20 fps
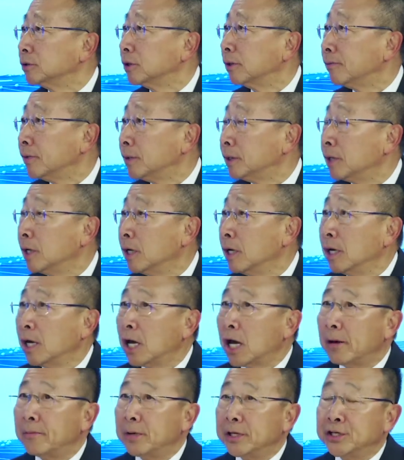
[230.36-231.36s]

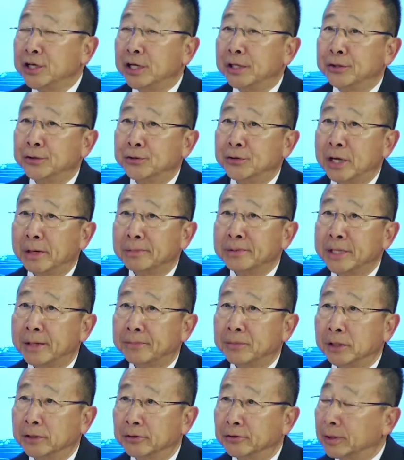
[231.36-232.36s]
I mean, generally
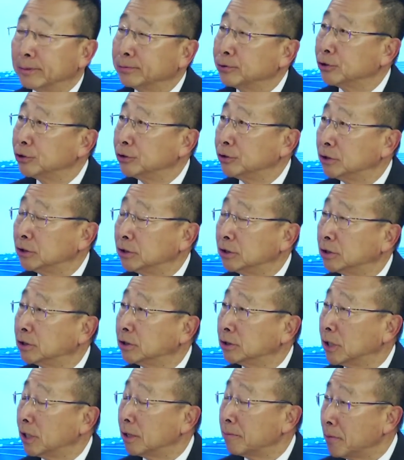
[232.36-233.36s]
accepted corruption
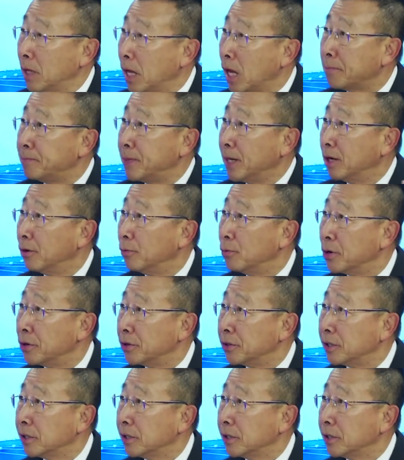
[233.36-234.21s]
is a bigger word.